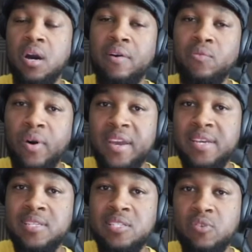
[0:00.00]
of
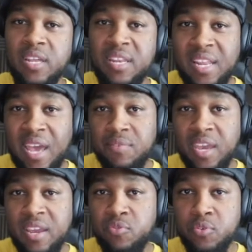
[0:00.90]
ways that you can
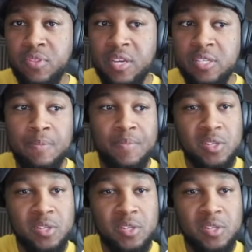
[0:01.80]
navigate through this